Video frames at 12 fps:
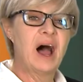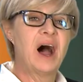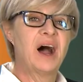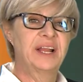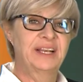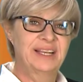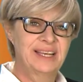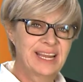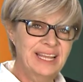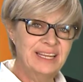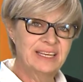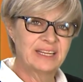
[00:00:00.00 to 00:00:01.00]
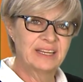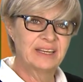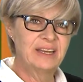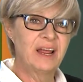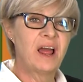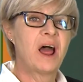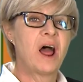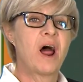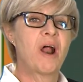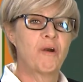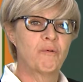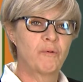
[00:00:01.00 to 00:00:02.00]
I needed
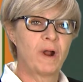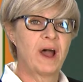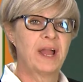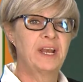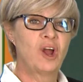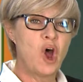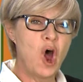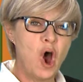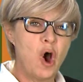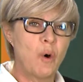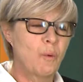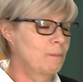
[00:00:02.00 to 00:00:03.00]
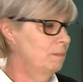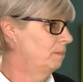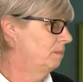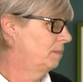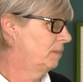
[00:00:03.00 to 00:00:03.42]
a ride home.